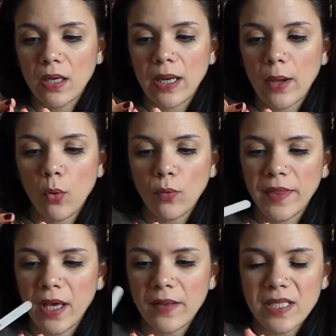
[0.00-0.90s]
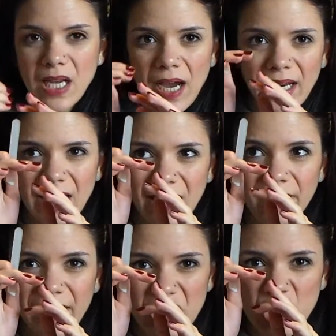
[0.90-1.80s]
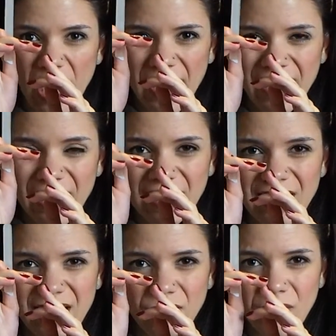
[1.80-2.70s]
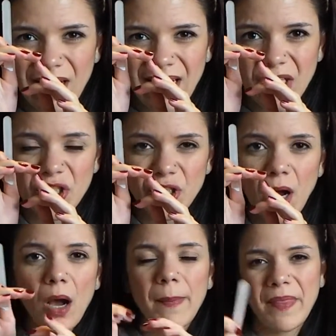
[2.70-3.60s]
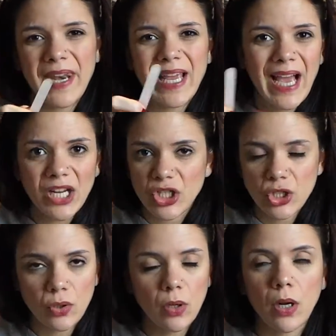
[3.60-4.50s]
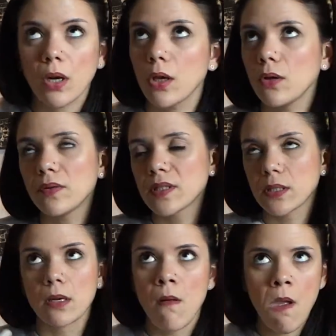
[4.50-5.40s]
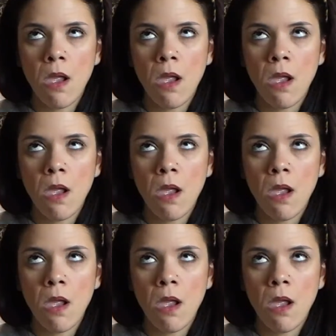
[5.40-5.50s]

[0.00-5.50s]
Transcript: Like all the others kind of leave it jagged and really sharp, and then it catches on clothes and